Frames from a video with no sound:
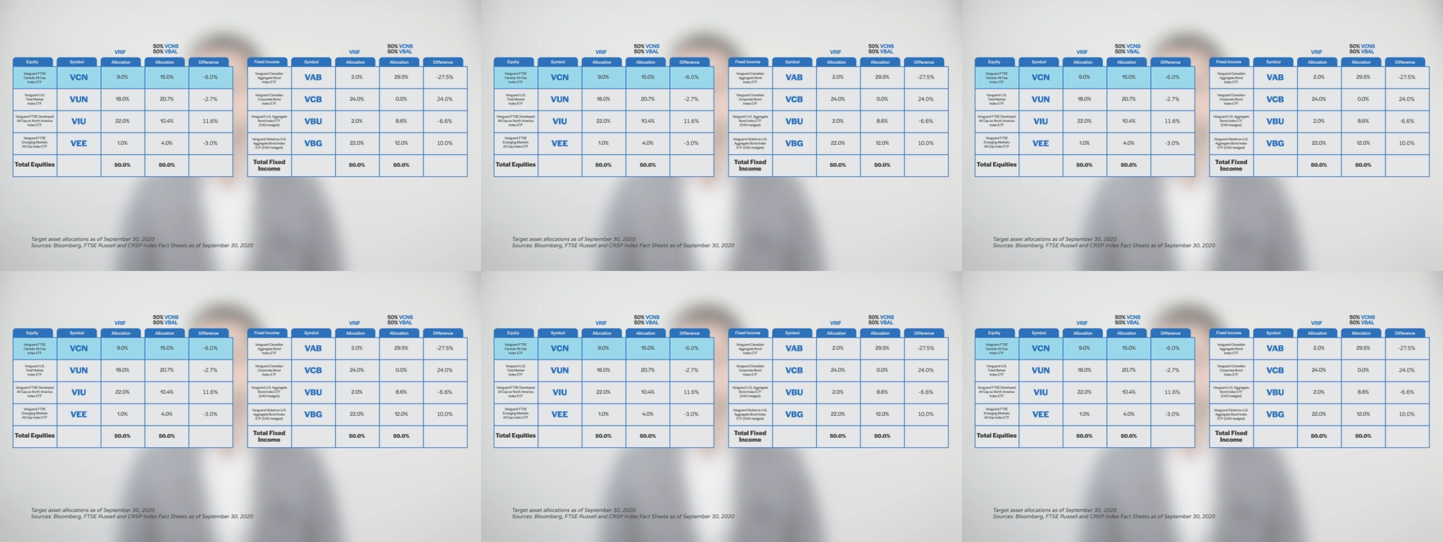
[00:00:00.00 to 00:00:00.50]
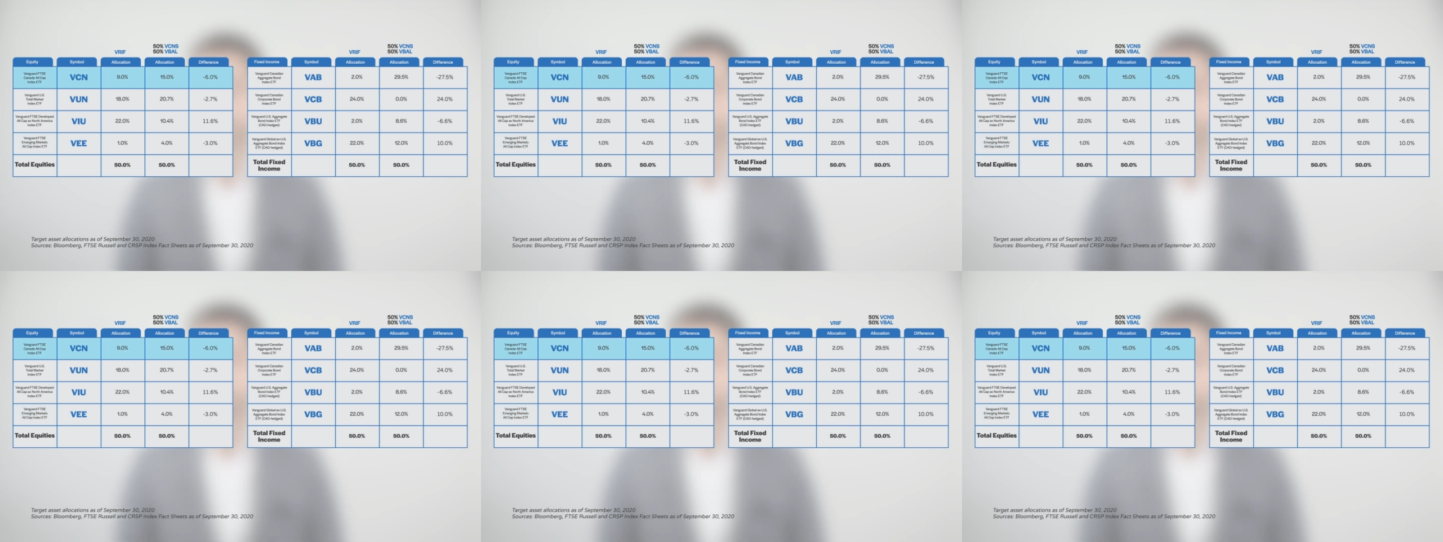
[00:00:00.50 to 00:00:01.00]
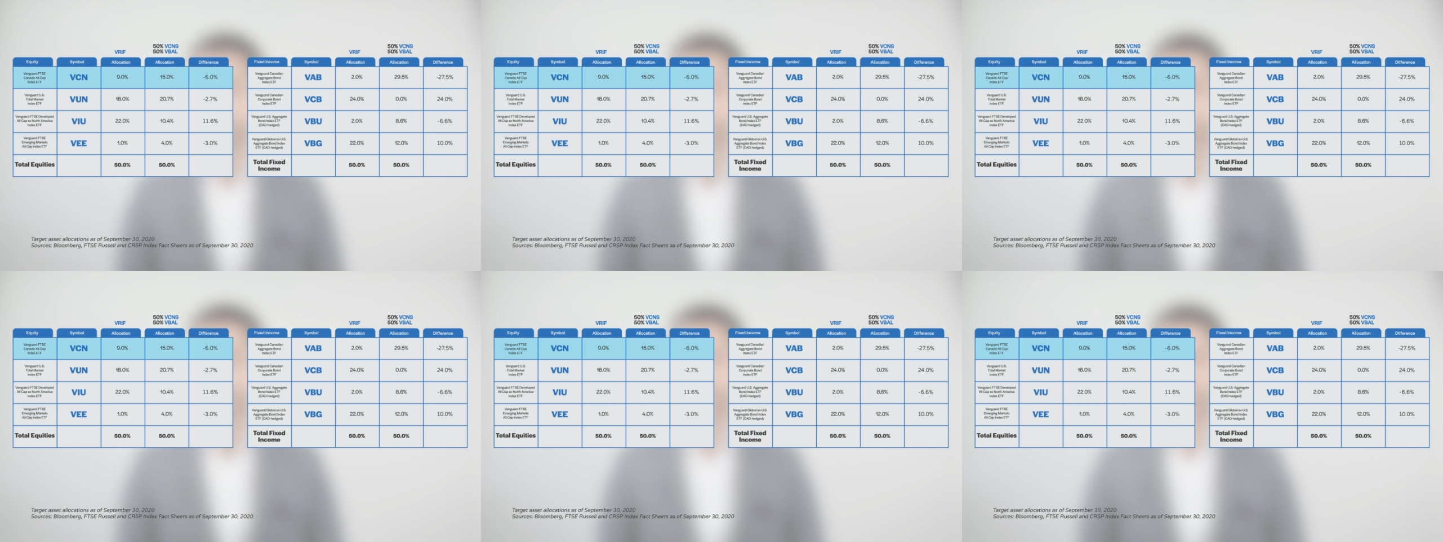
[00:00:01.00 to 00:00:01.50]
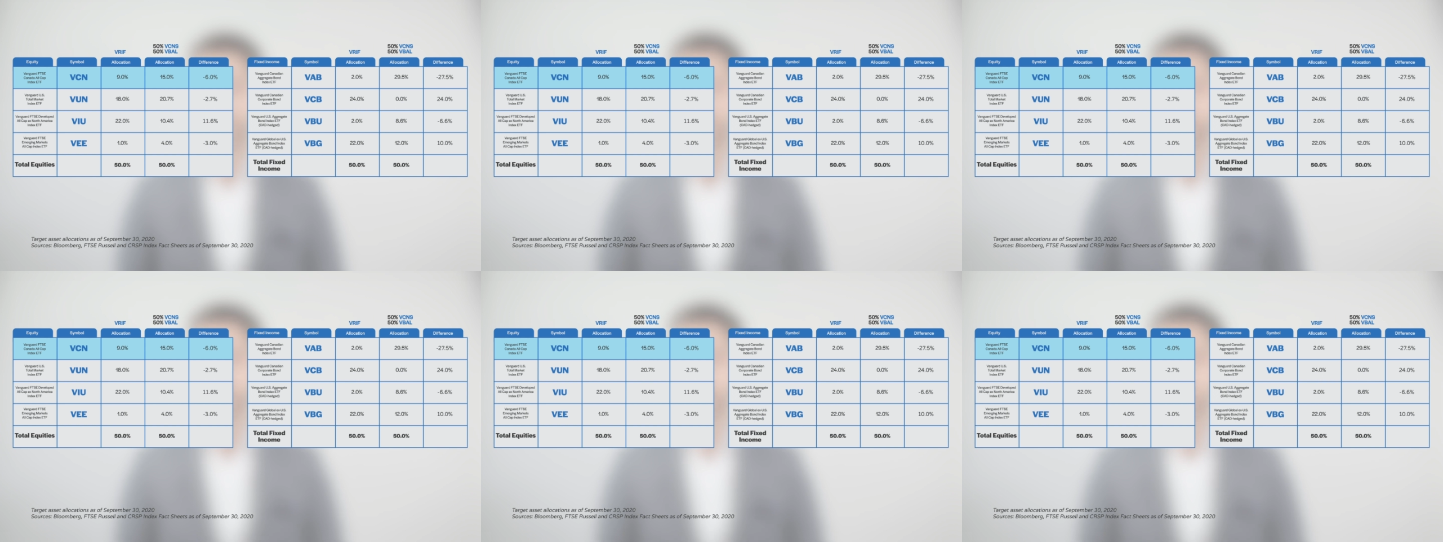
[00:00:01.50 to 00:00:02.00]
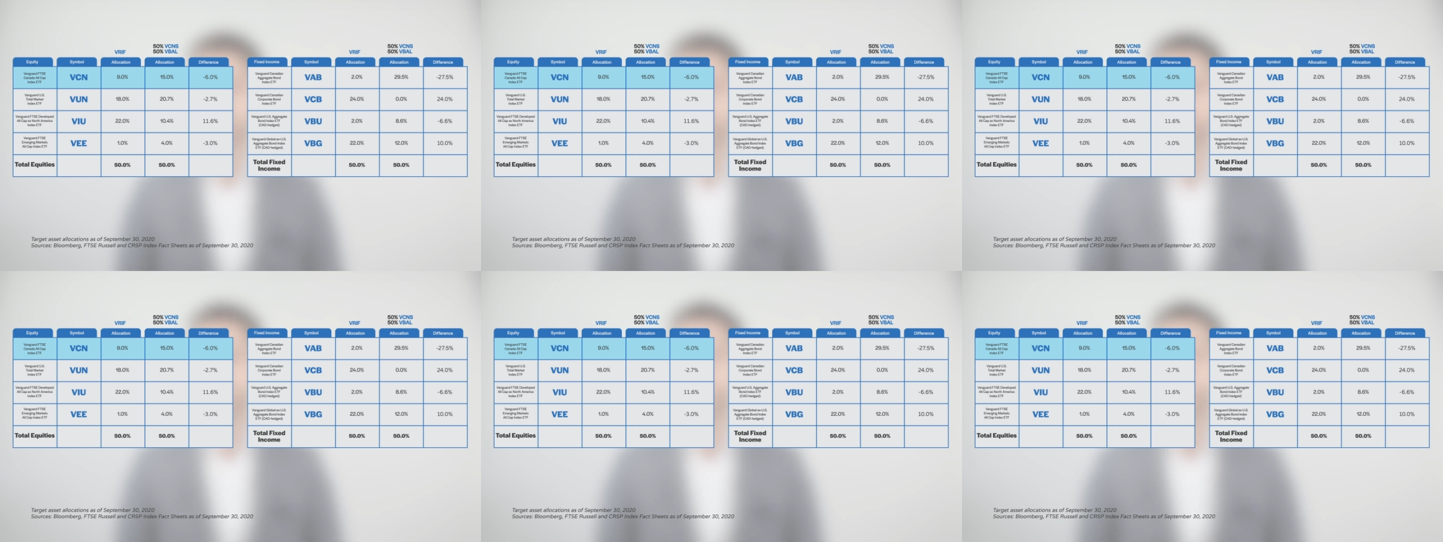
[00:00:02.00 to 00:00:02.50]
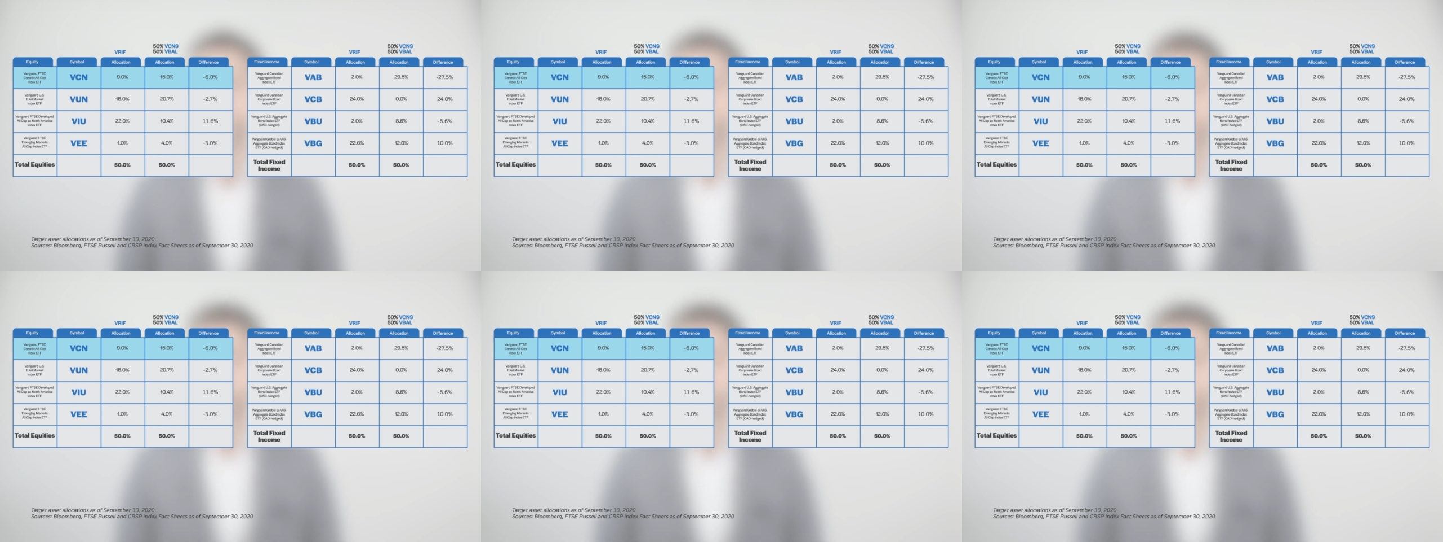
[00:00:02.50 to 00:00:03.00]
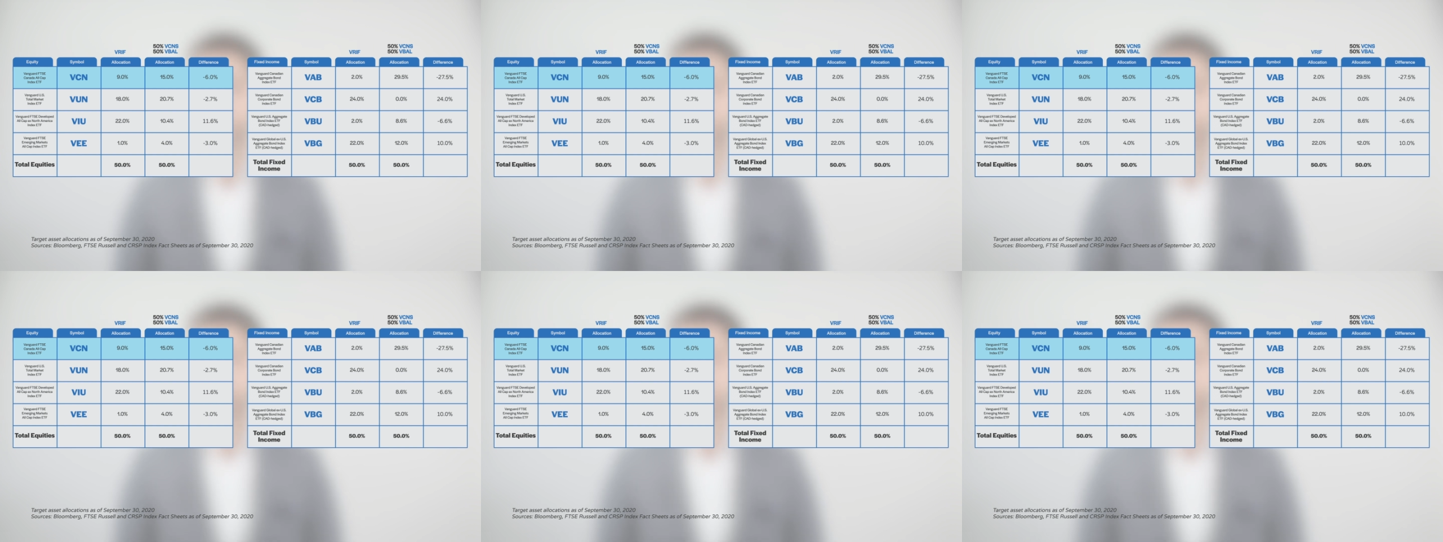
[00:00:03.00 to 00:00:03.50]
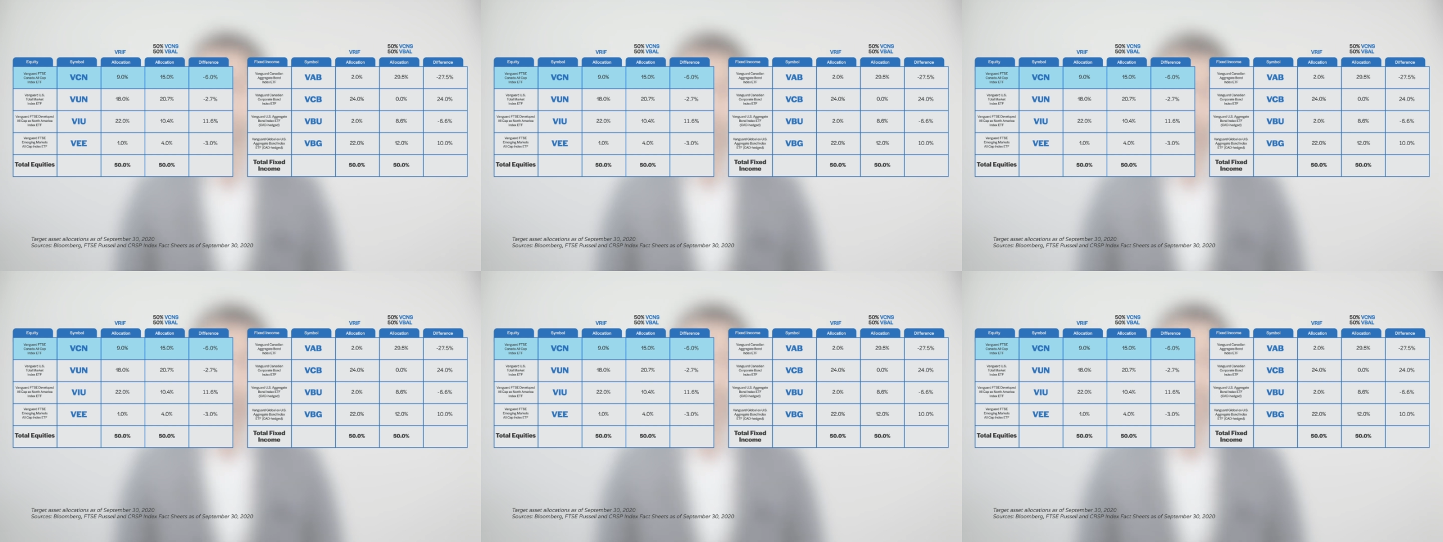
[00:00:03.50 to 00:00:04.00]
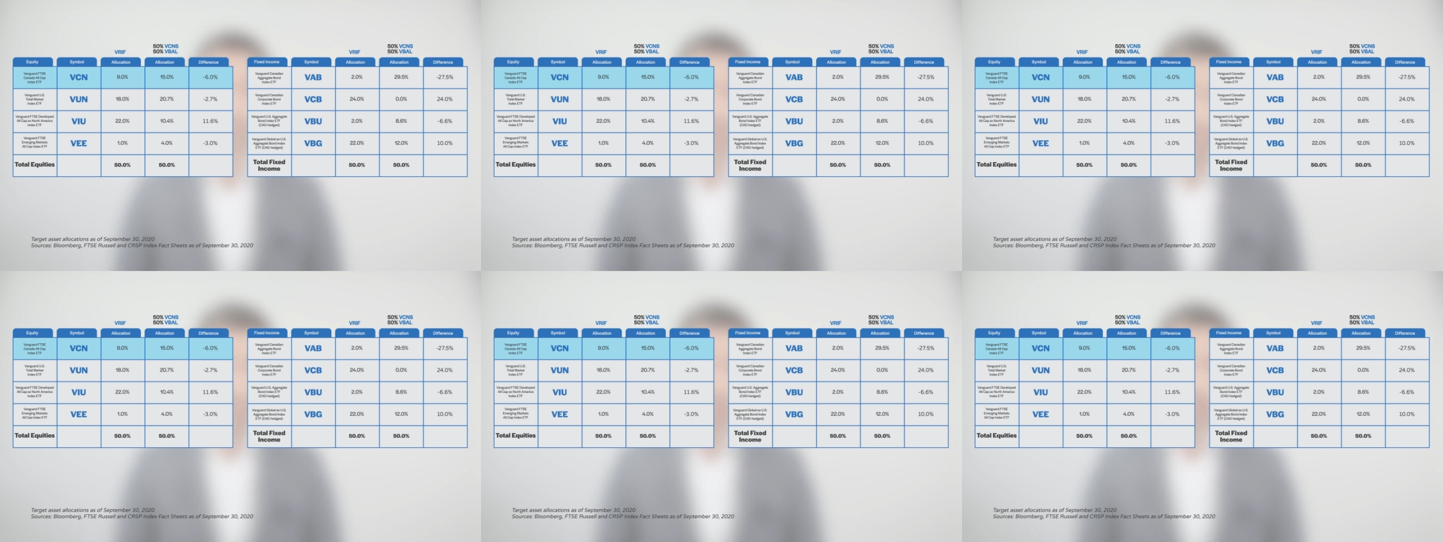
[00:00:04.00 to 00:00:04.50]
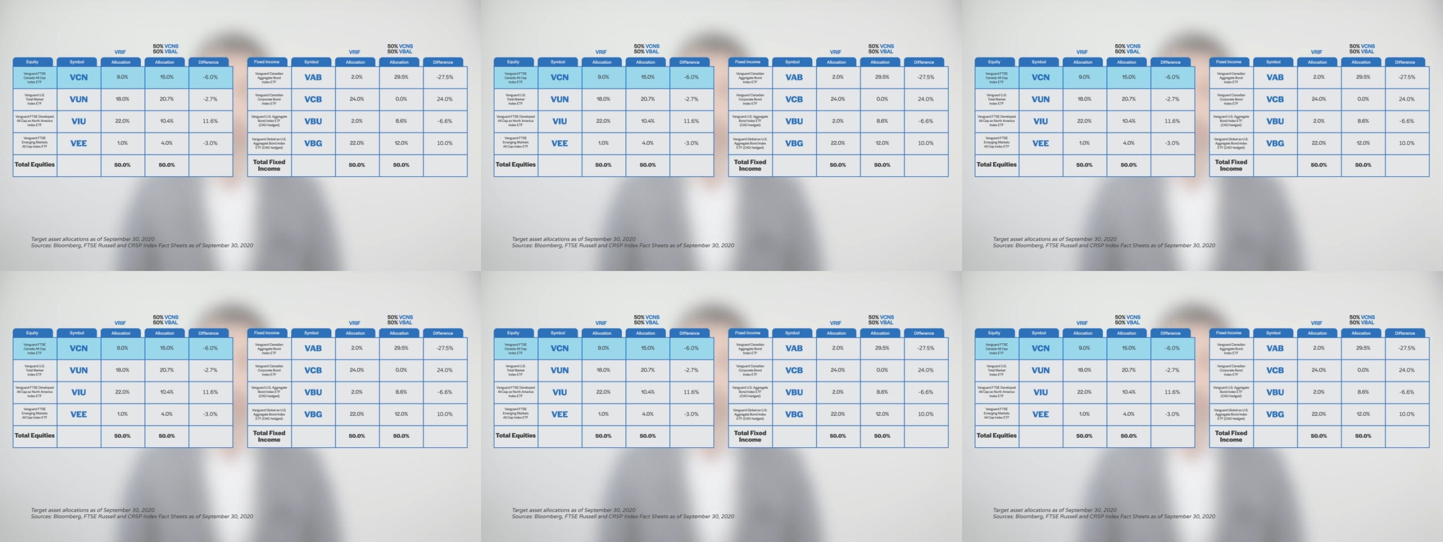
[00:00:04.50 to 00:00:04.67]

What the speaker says: Nobody's mouth can be seen.